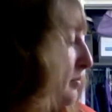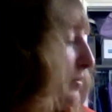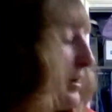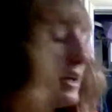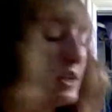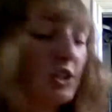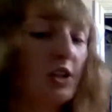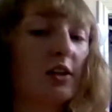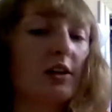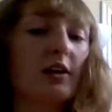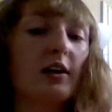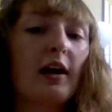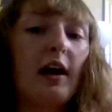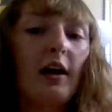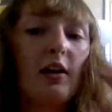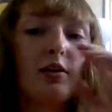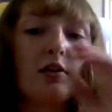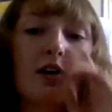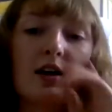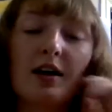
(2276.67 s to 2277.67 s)
Magic the
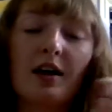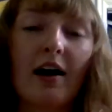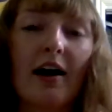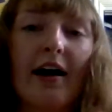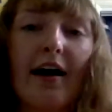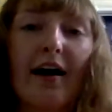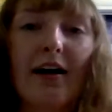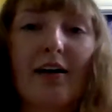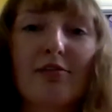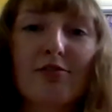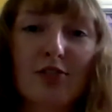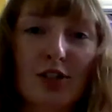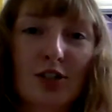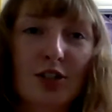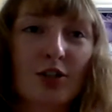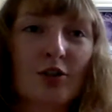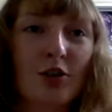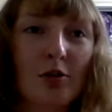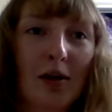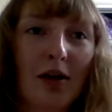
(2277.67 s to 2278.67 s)
Gathering. I first
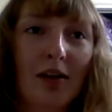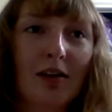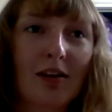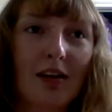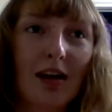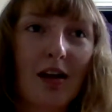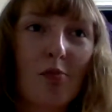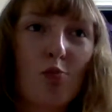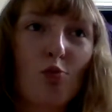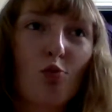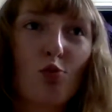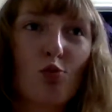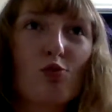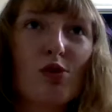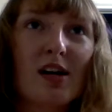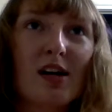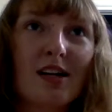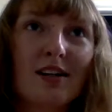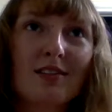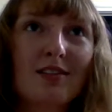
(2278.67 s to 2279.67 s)
learned about the game
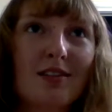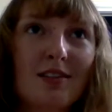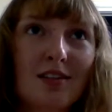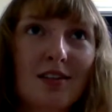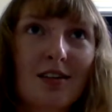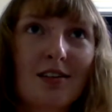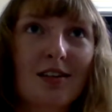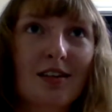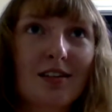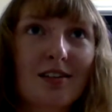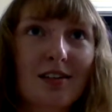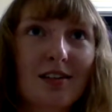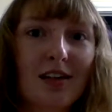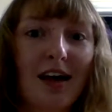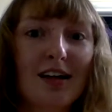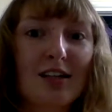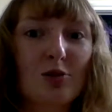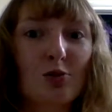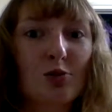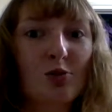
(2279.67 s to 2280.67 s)
in a statistics
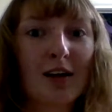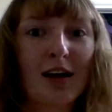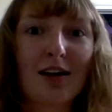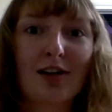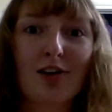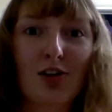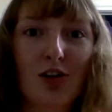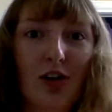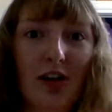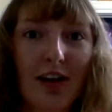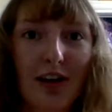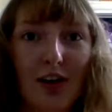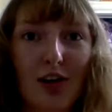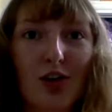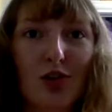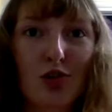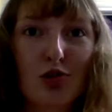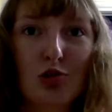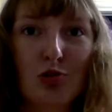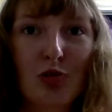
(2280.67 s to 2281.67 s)
class when we had to do like a
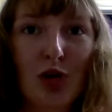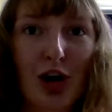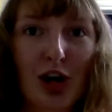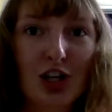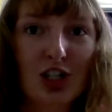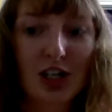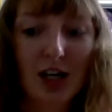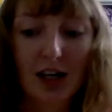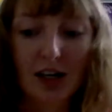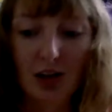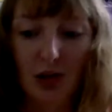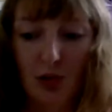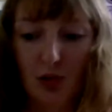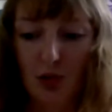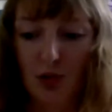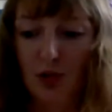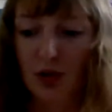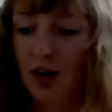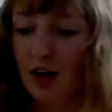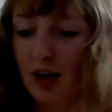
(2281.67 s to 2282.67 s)
huge project,
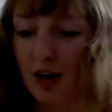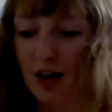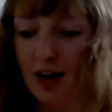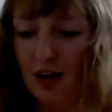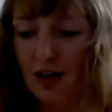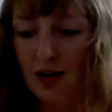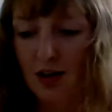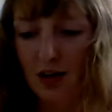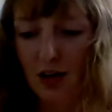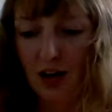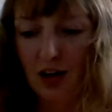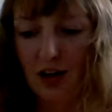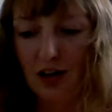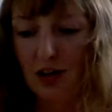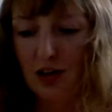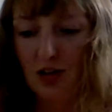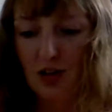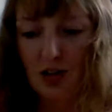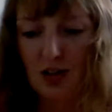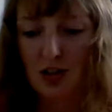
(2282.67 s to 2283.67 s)
and they did
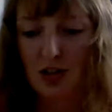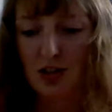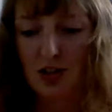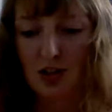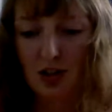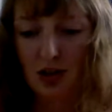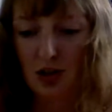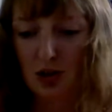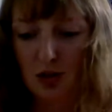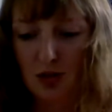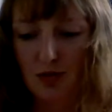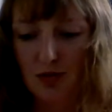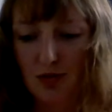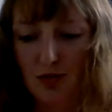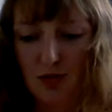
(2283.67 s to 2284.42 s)
their statistics